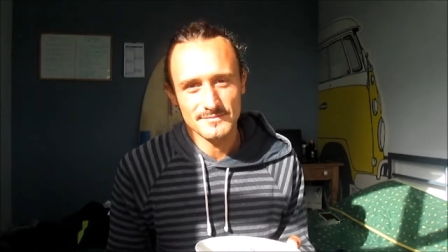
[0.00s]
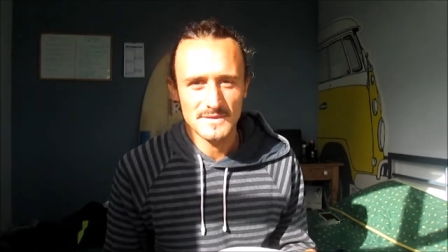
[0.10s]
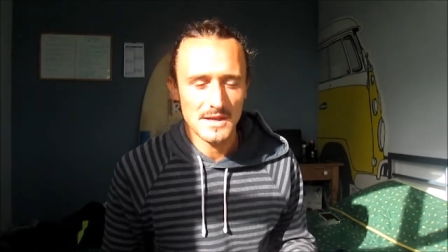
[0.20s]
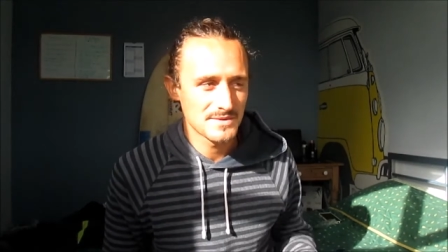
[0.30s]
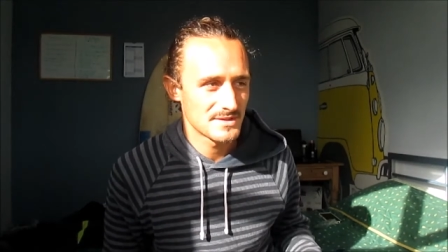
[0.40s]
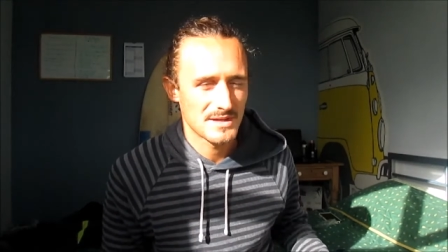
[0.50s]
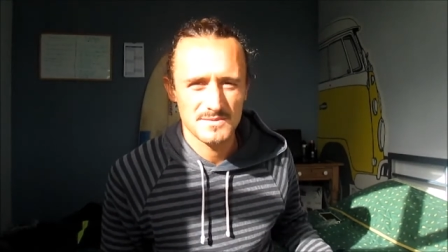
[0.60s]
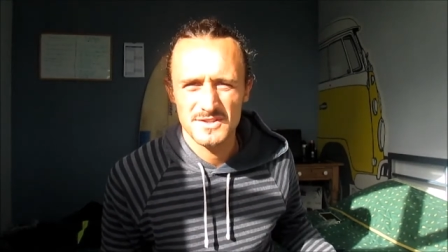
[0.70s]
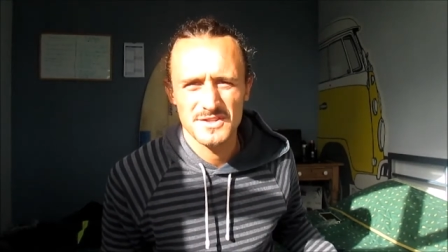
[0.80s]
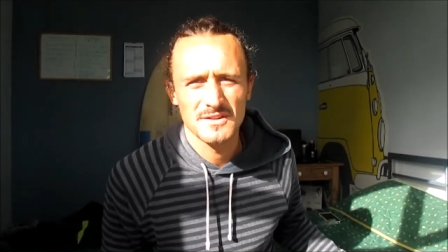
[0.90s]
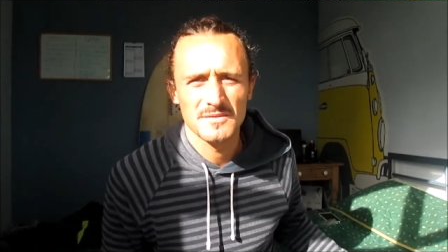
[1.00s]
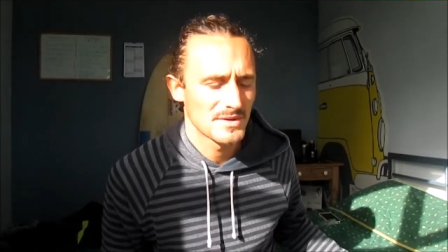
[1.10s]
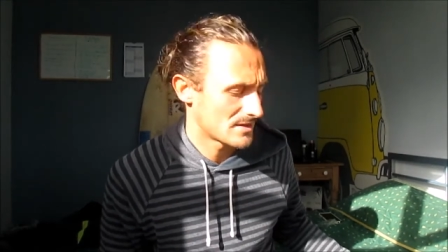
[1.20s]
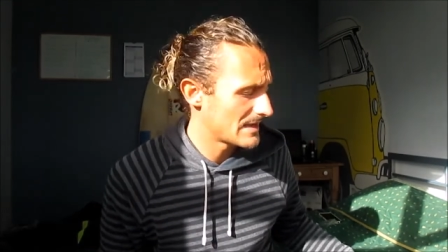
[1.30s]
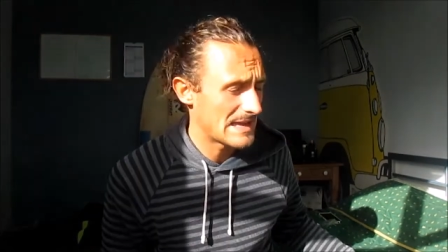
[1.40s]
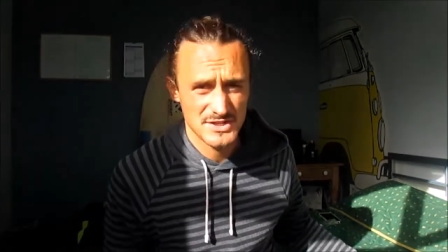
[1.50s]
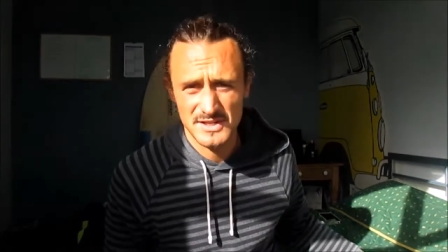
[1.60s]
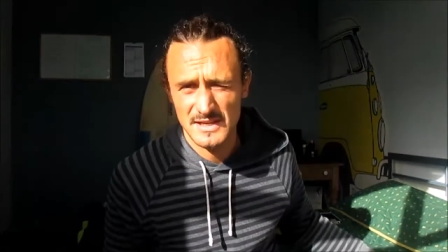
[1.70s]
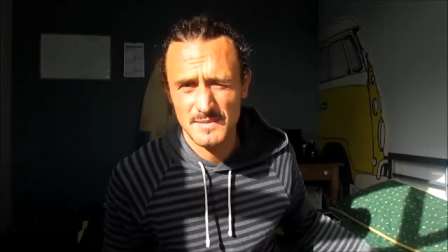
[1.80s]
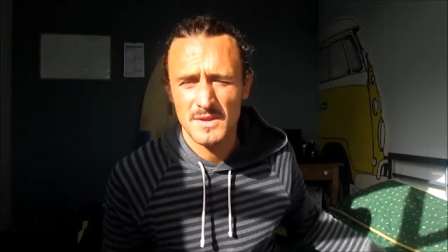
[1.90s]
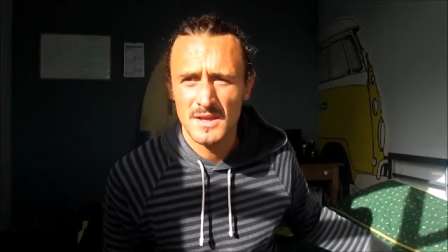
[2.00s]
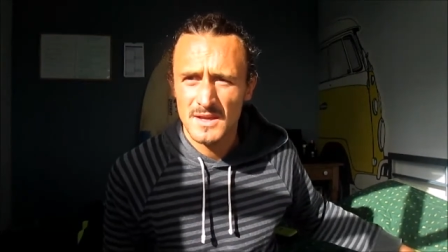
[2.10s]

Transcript: That was that was a joke, but I actually am.